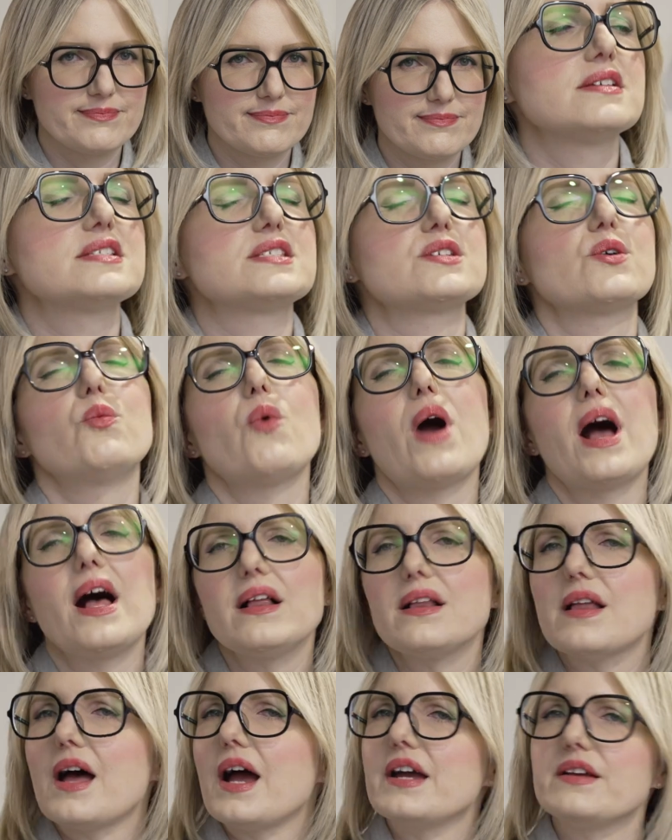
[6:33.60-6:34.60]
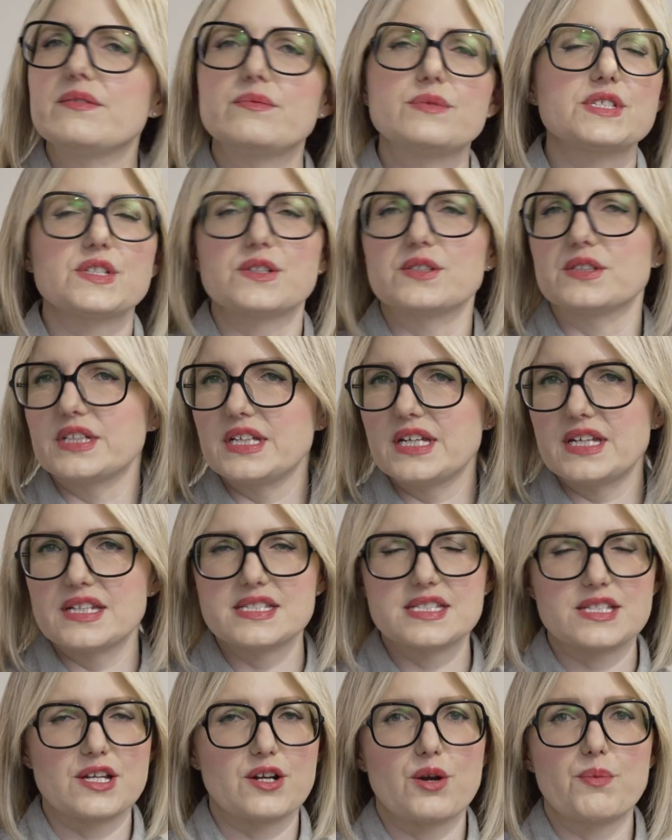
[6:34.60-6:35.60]
So while I'd certainly
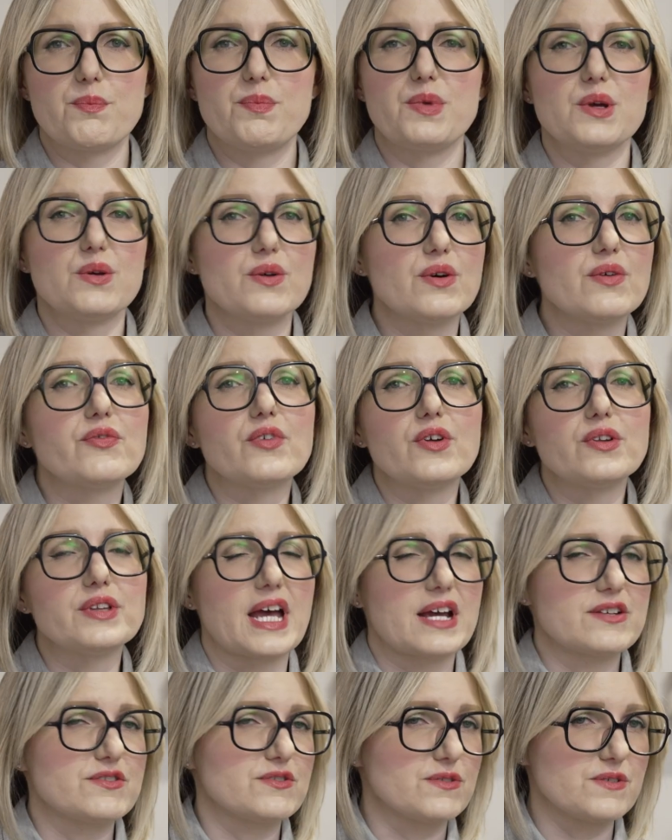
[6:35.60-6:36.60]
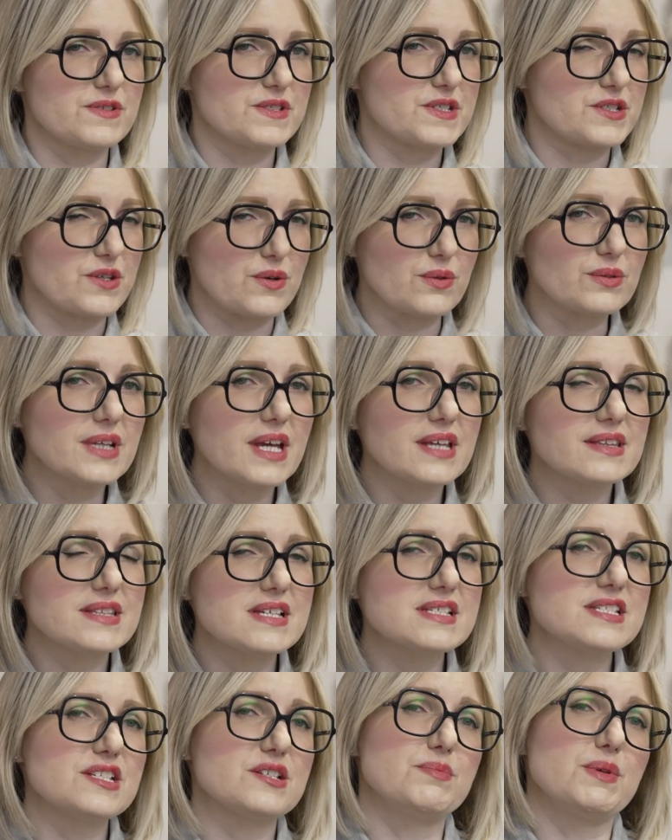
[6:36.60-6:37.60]
consider beautiful natural stone like
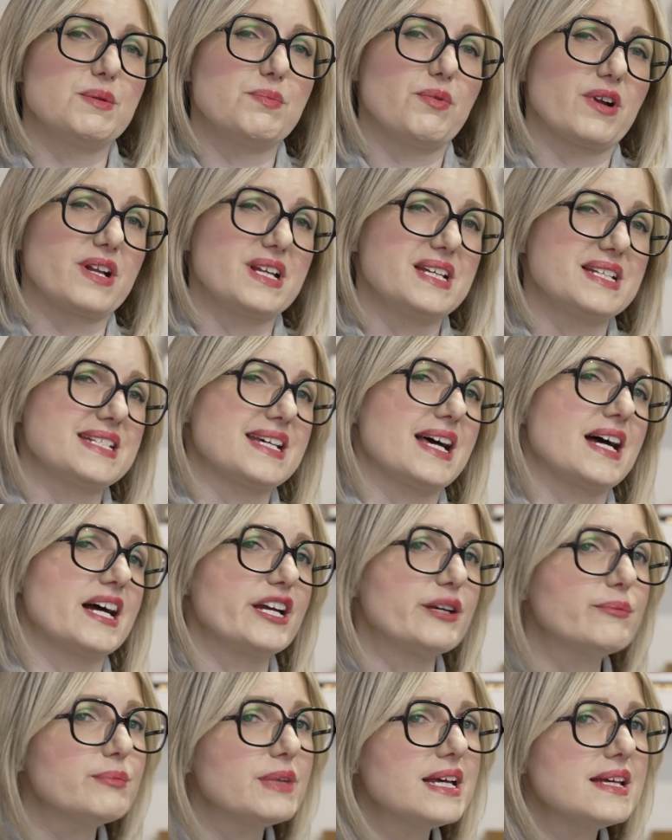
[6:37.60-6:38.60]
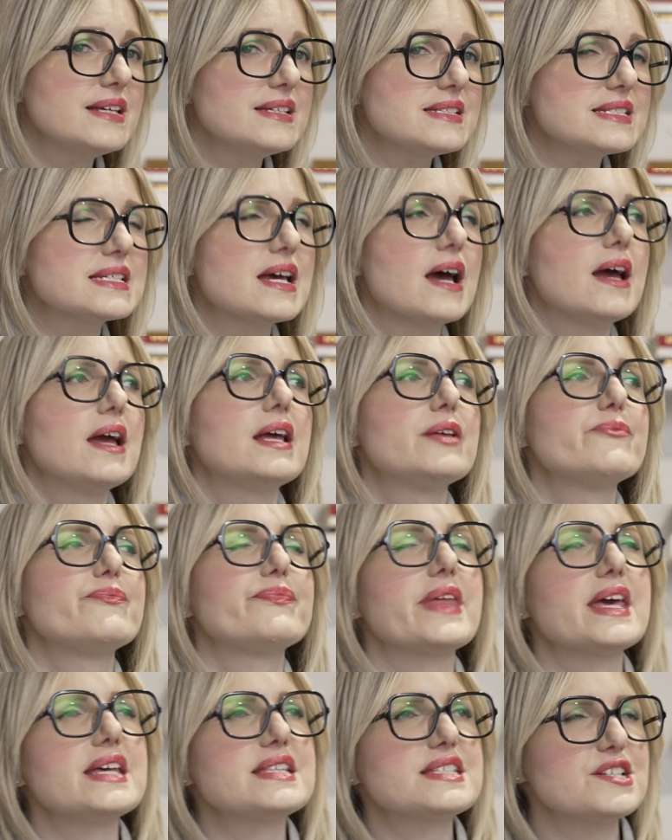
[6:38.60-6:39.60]
this to be pretty timeless,
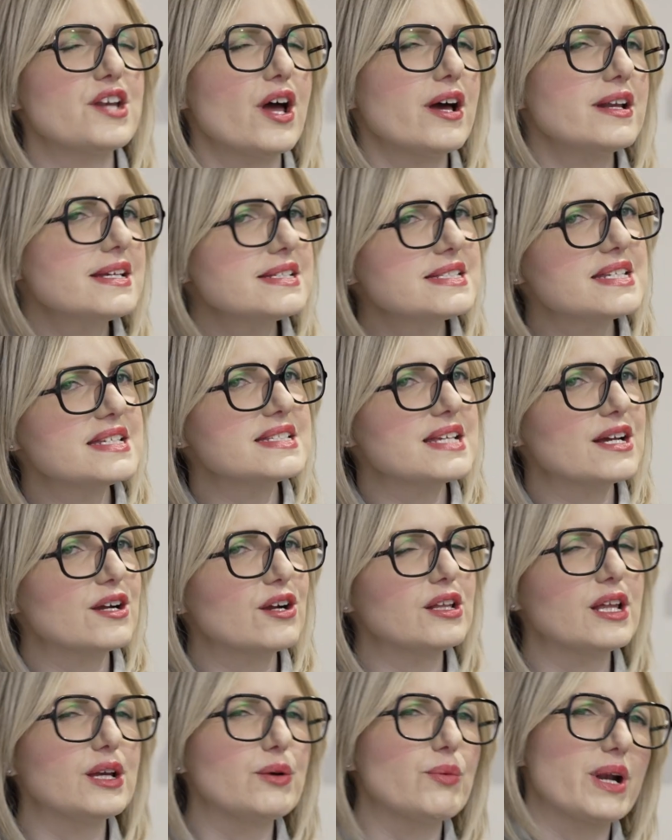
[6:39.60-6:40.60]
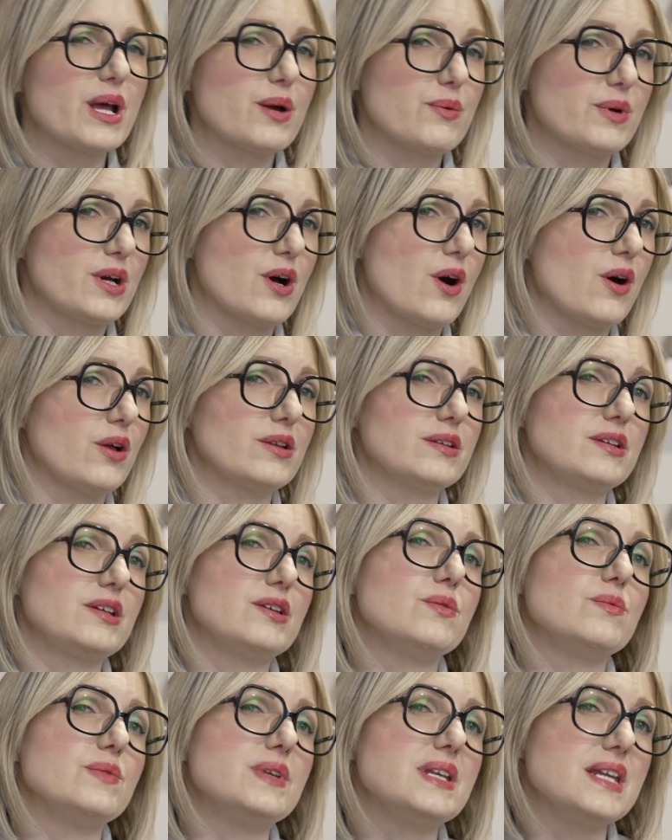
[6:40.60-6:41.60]
it's not necessarily what I would call
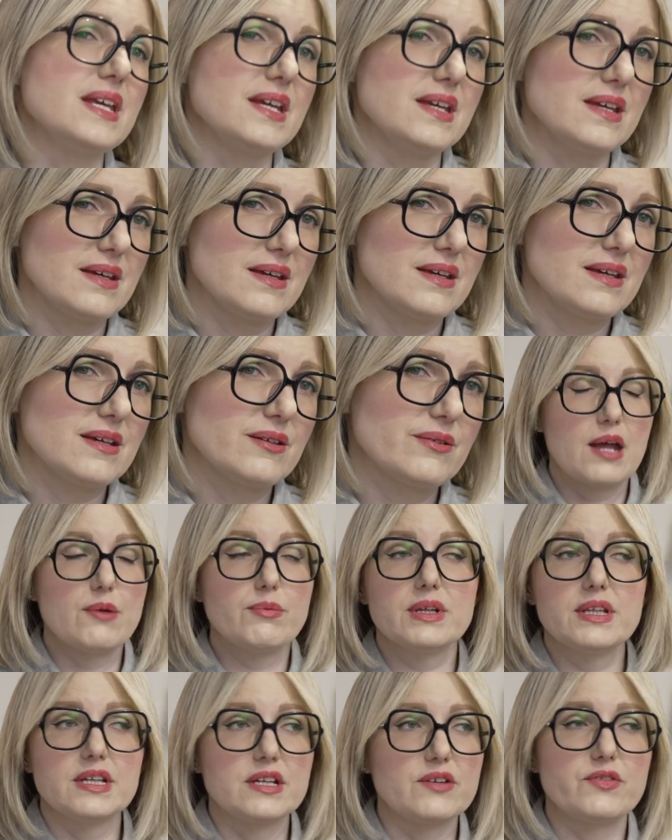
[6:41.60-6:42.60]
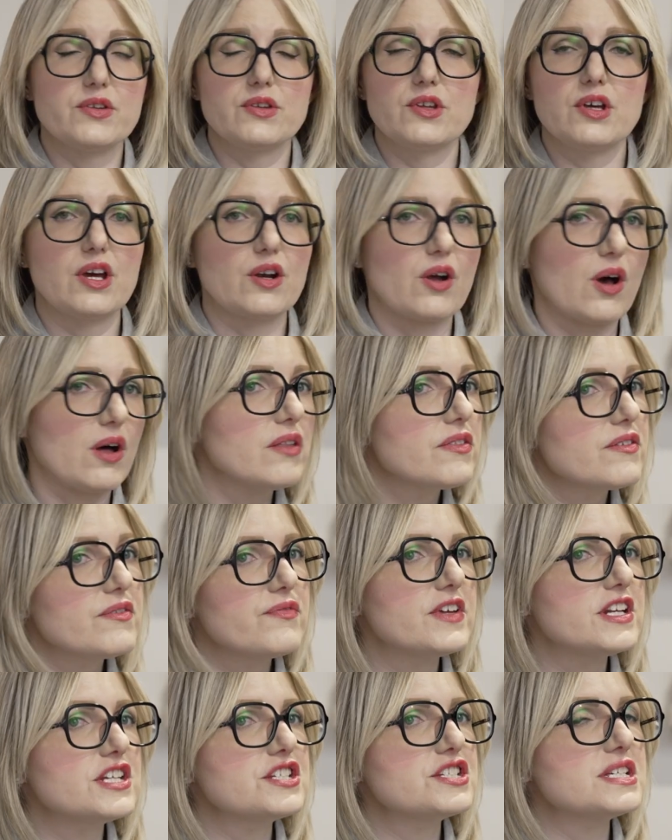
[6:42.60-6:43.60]
unique. And really, if you look at all the
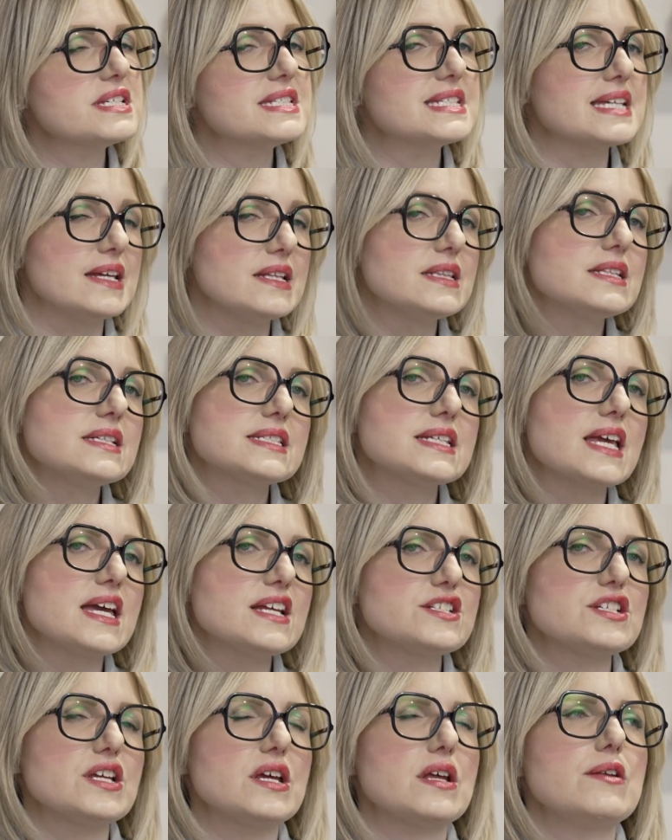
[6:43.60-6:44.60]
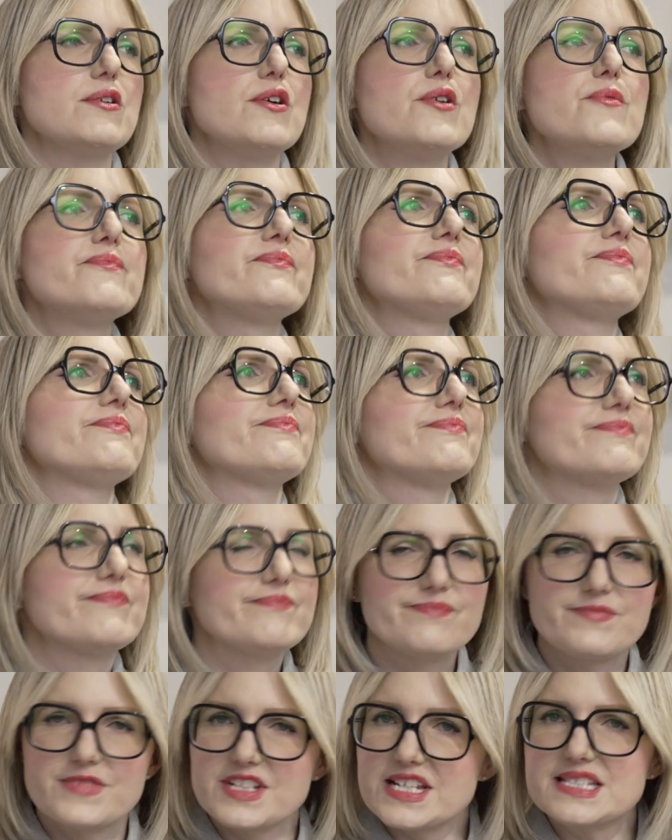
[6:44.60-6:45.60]
finishes in this kitchen,
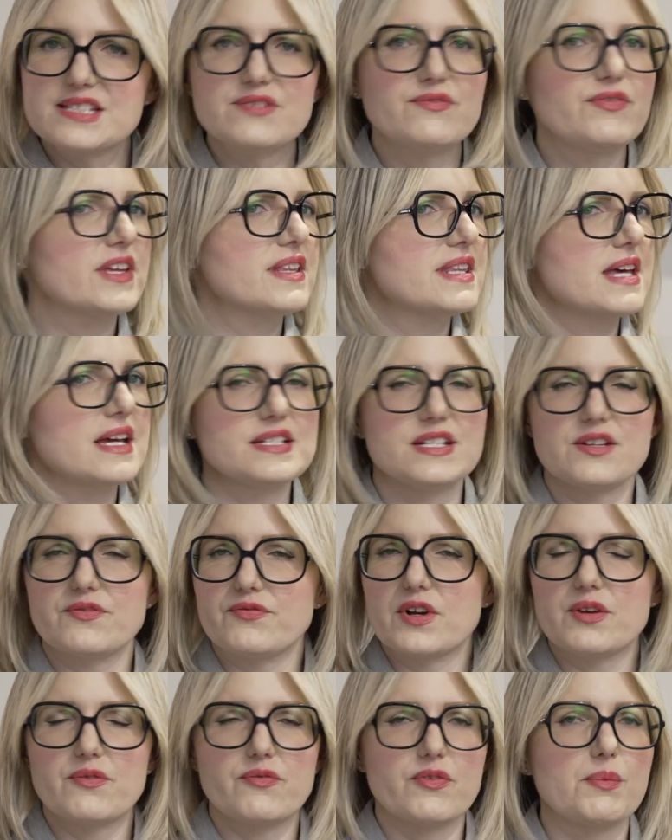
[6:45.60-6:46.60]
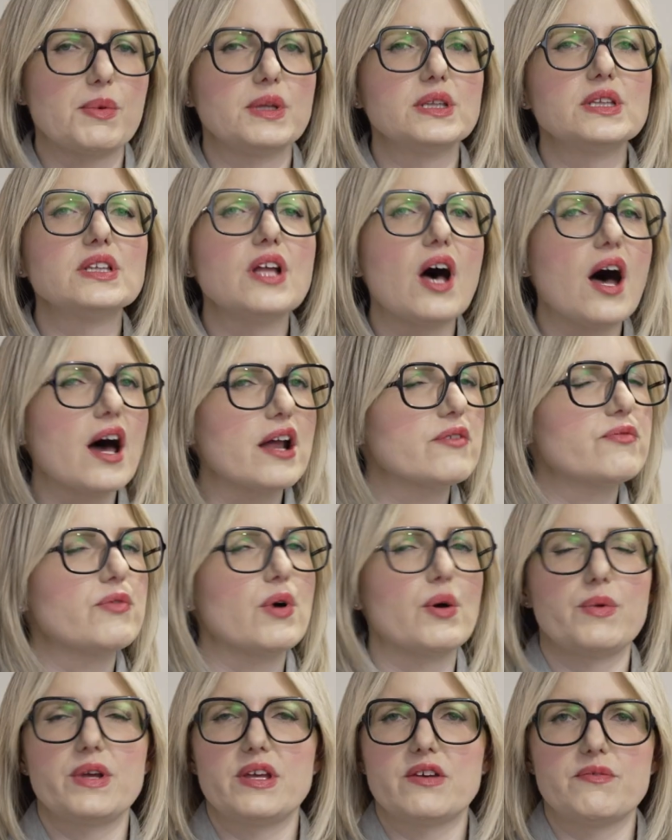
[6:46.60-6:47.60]
it doesn't feel that different from a lot of
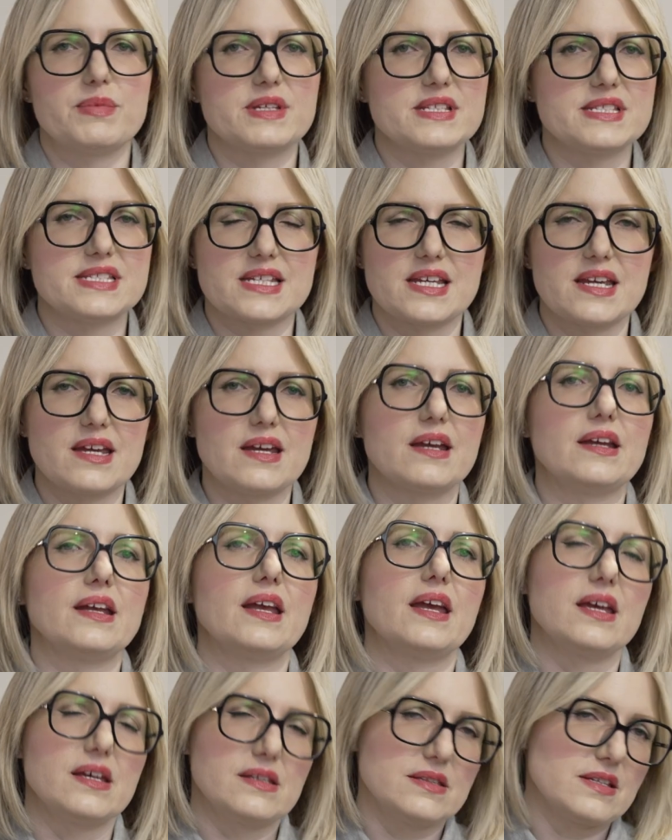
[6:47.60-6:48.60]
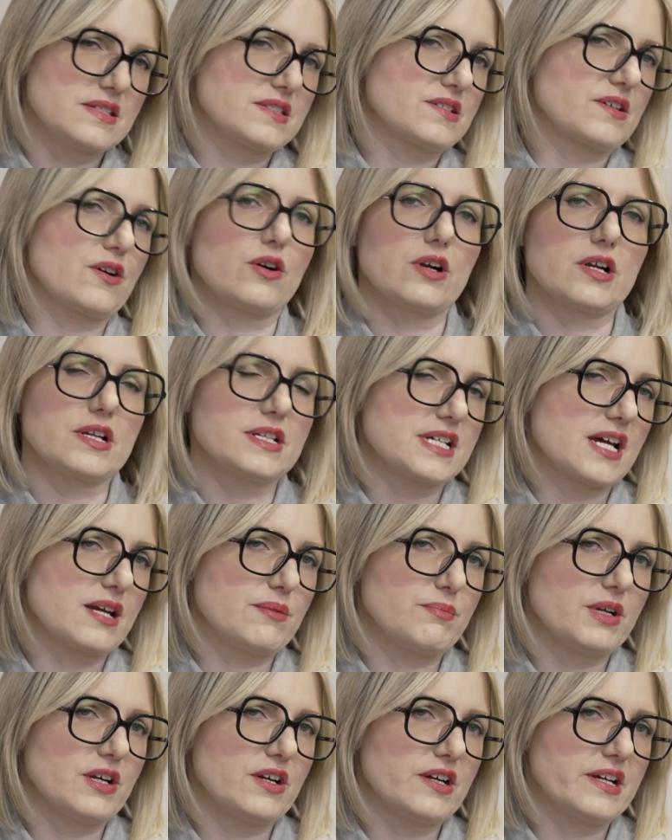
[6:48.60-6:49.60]
what we have been seeing in this current time
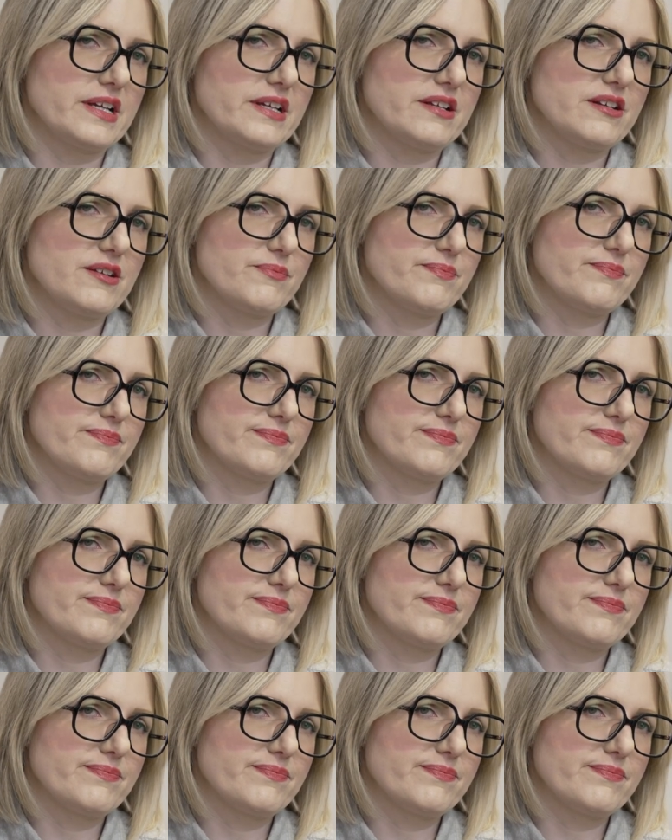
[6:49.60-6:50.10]
period.